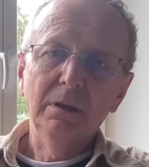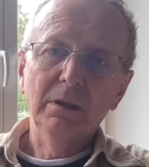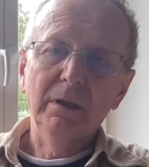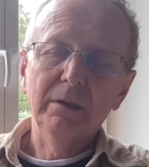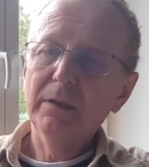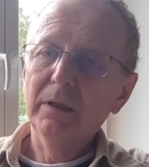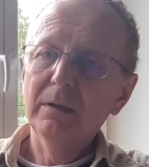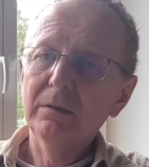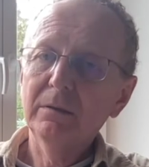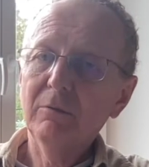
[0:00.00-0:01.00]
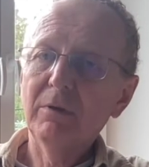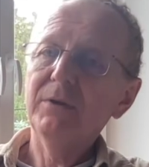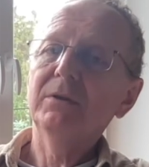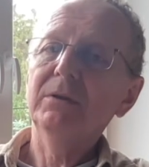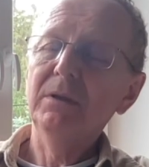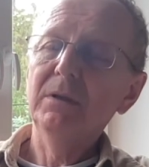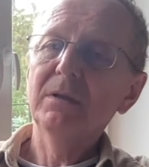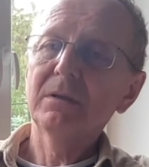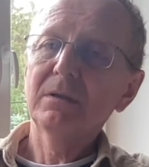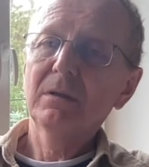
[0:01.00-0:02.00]
And then the question
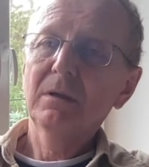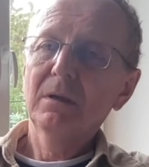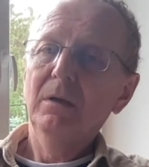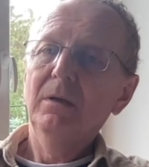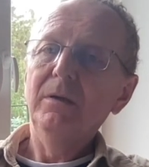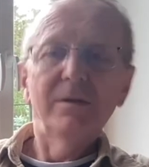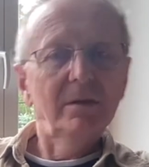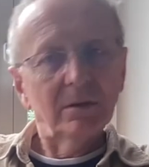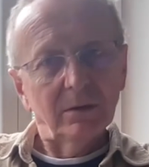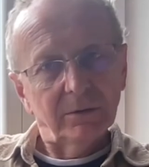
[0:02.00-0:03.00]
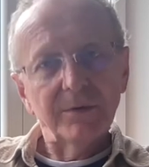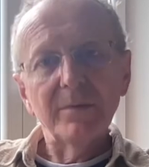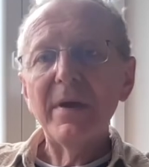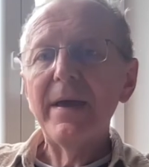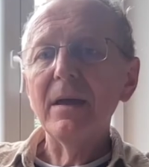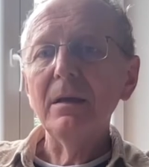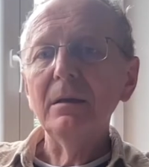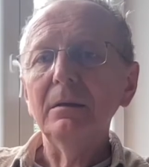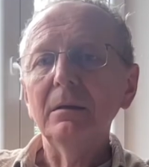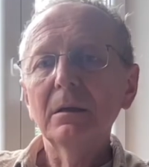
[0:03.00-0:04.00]
is is it going to
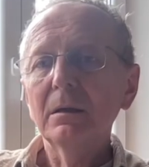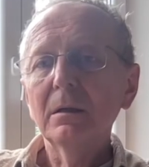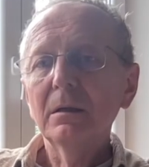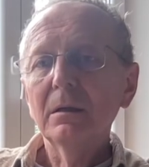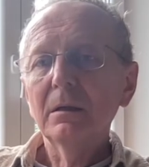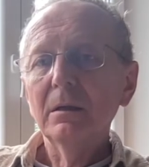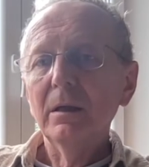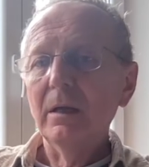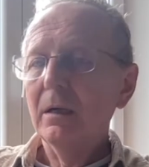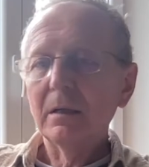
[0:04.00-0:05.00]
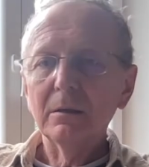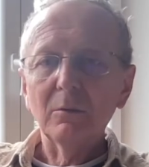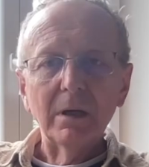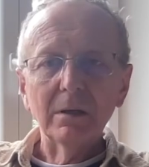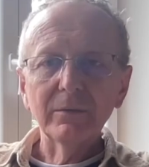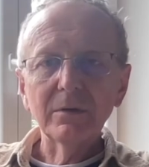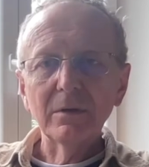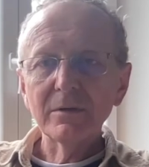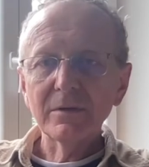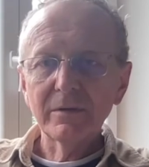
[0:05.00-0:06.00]
remain another one of
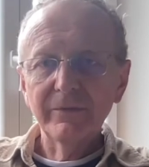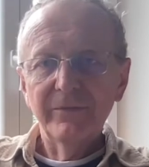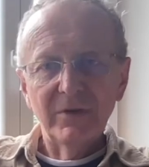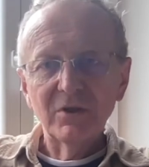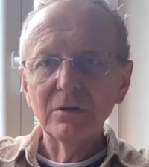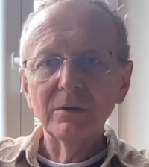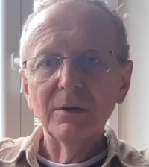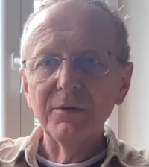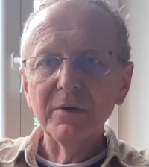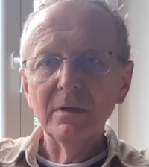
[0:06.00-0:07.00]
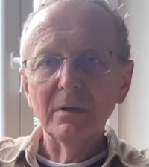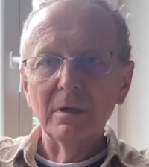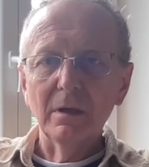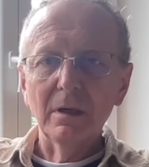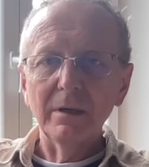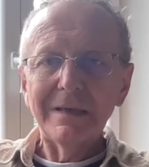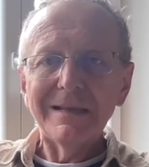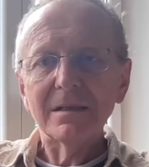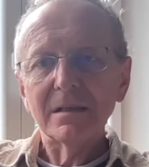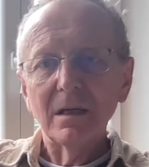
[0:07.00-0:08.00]
those visionary uh,
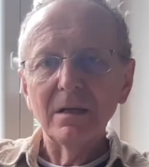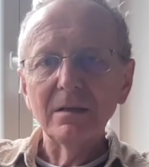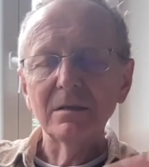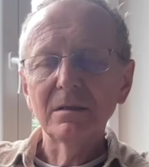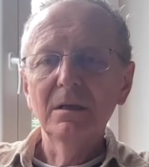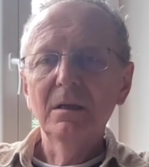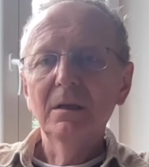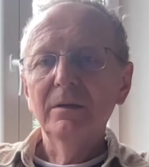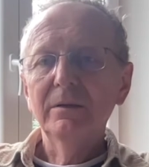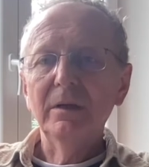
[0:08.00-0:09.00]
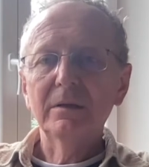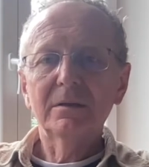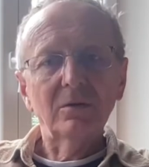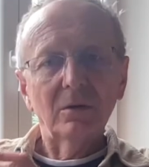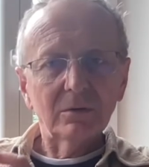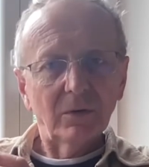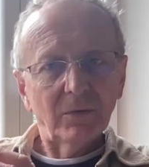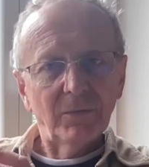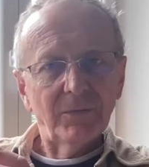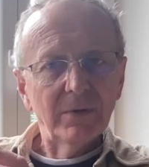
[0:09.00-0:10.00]
insights that sort of